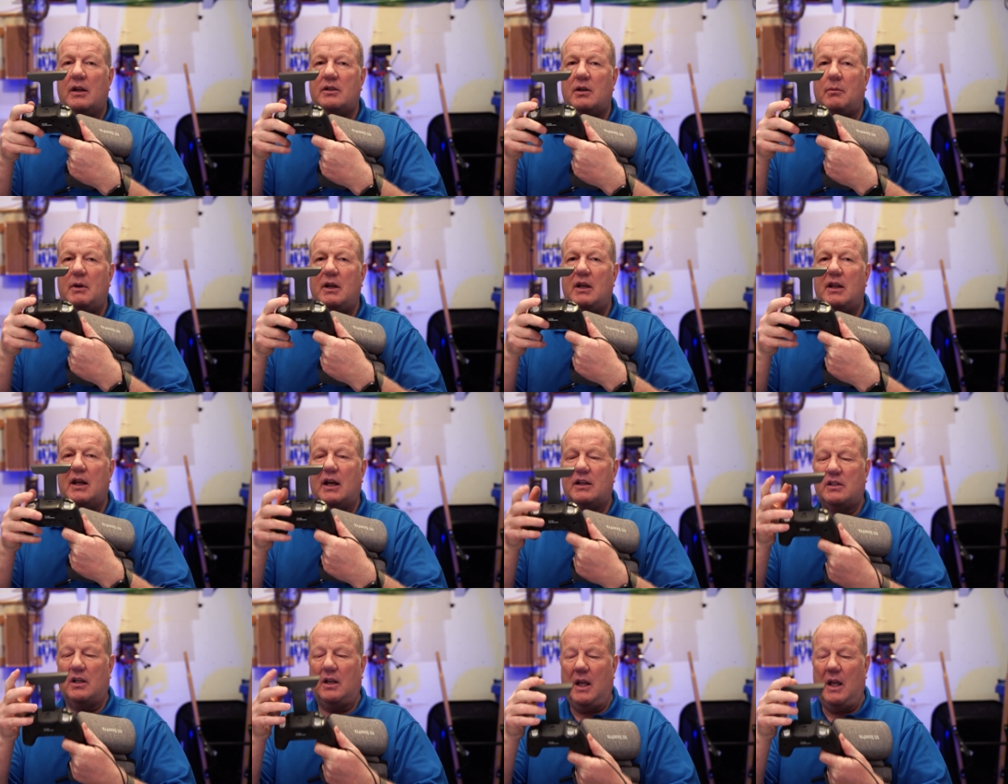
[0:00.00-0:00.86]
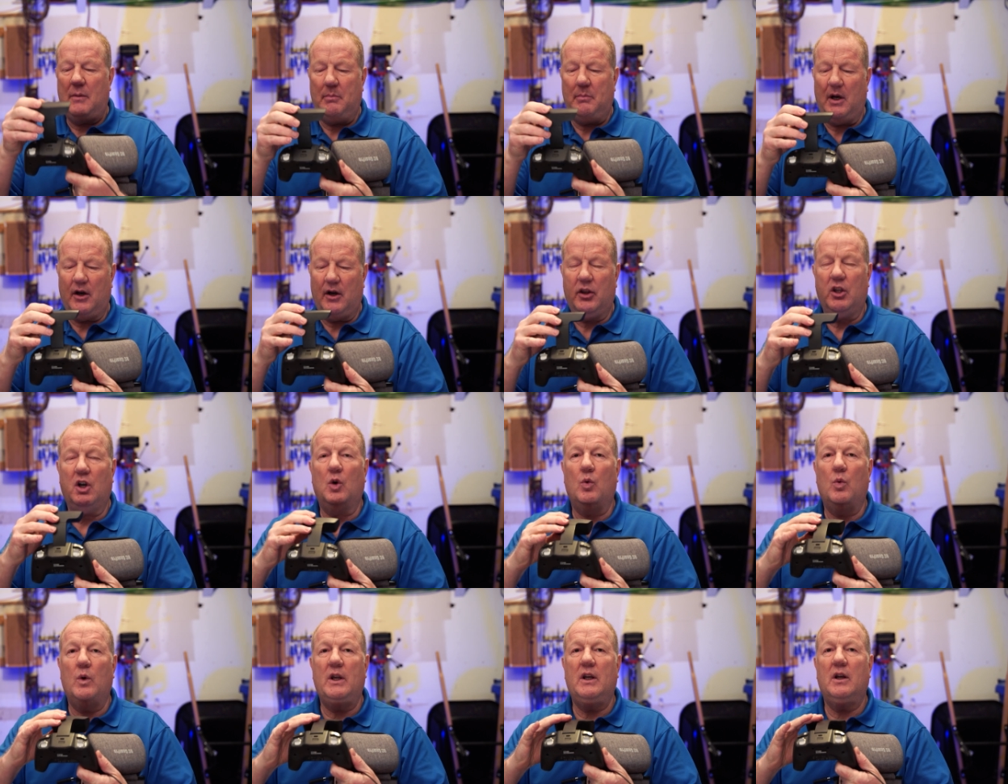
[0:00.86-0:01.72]
To me, that's a lot better than a
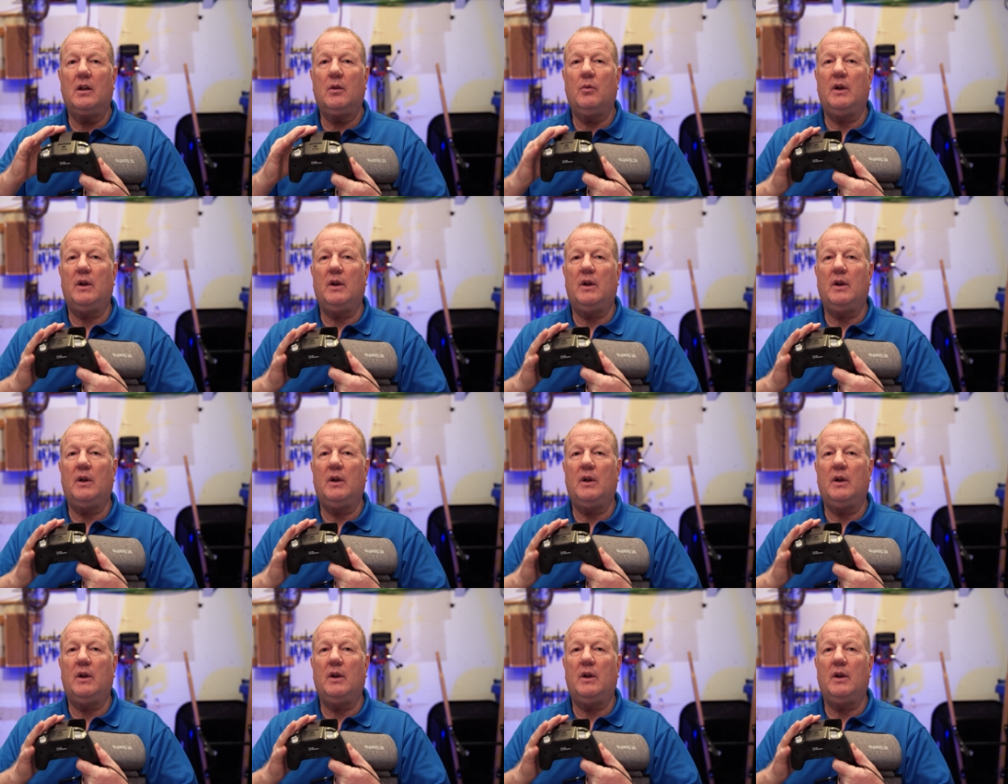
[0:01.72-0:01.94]
wheel.